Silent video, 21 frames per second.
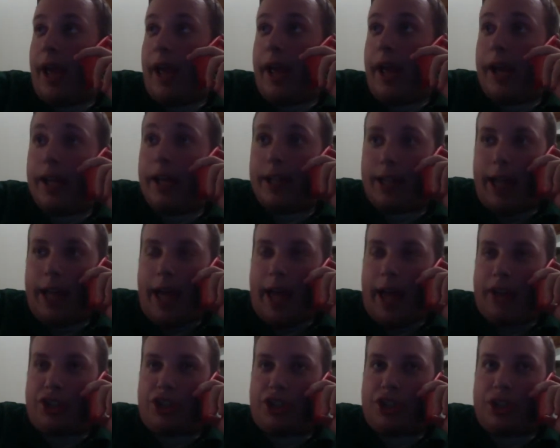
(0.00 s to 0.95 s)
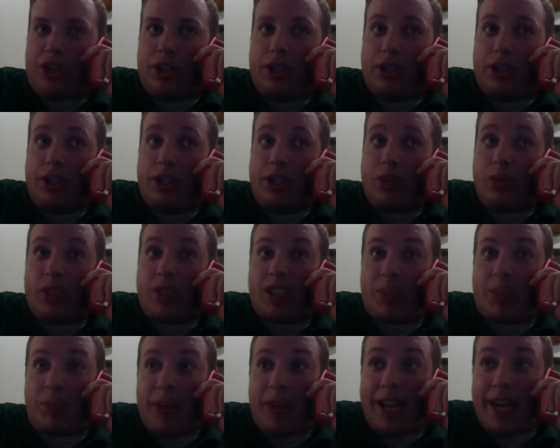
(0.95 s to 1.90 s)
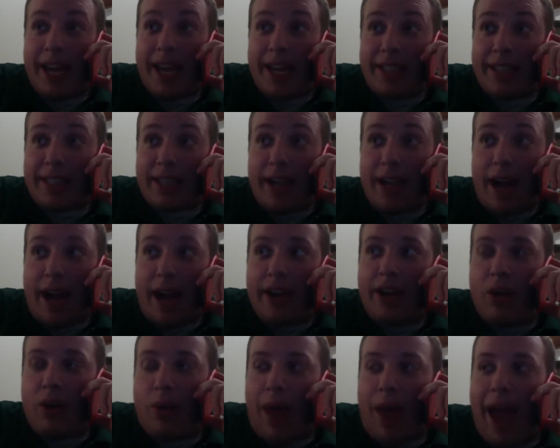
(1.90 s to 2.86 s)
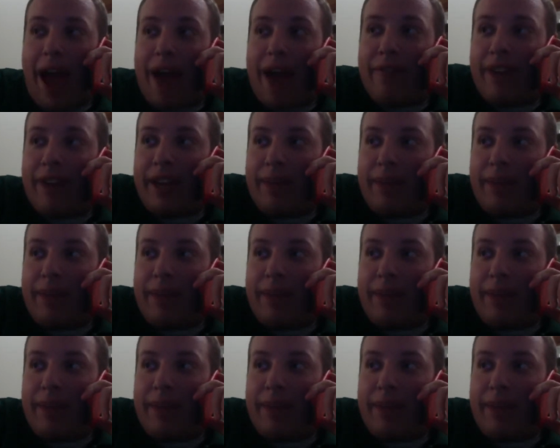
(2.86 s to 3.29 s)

English. Do you speak it? I don't have any